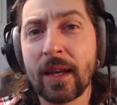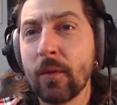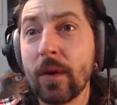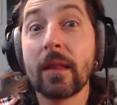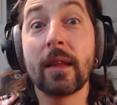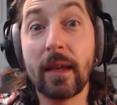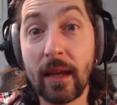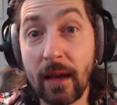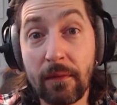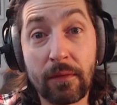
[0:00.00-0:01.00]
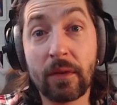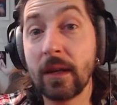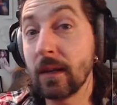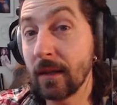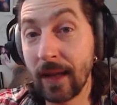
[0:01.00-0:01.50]
with
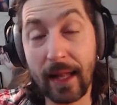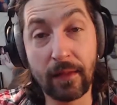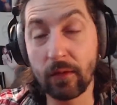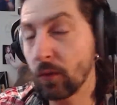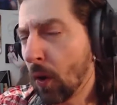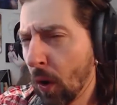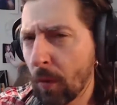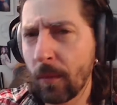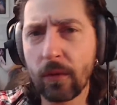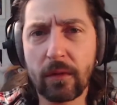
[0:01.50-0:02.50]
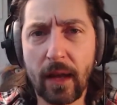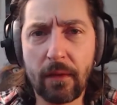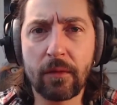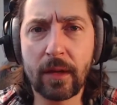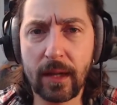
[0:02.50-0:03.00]
every lens or almost
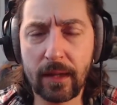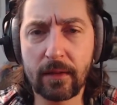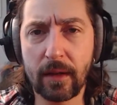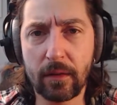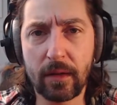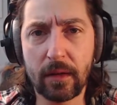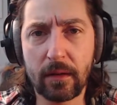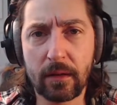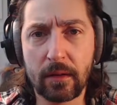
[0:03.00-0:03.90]
every lens out there,